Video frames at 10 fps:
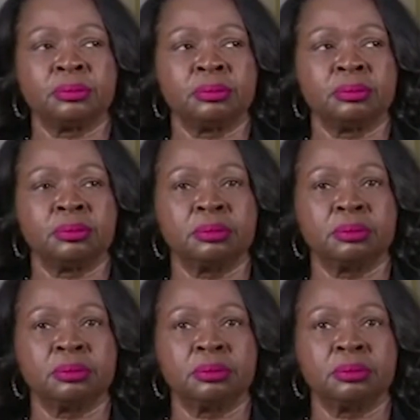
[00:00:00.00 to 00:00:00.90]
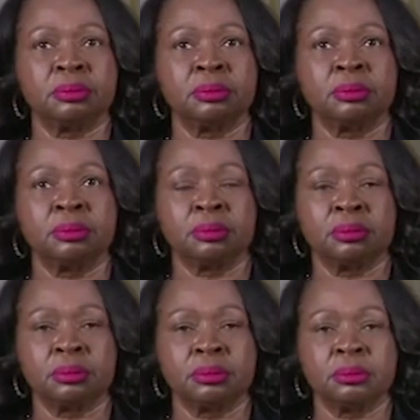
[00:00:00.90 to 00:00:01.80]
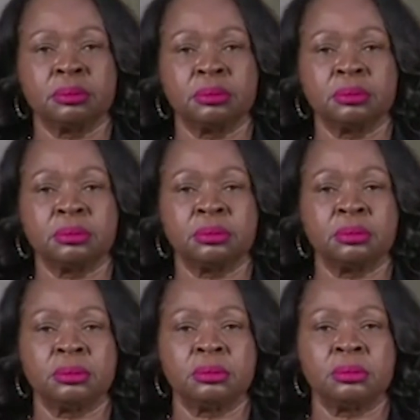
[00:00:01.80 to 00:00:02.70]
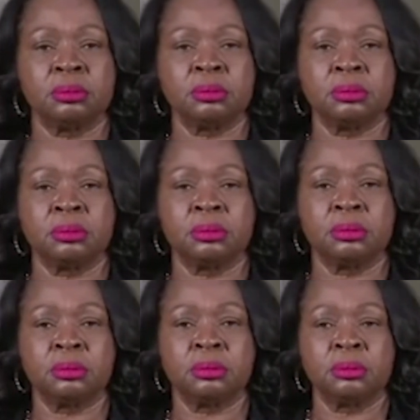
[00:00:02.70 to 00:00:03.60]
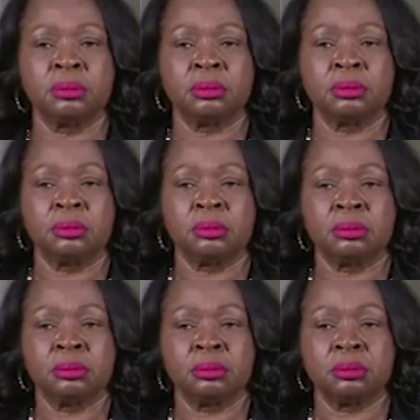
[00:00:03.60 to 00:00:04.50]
(silent)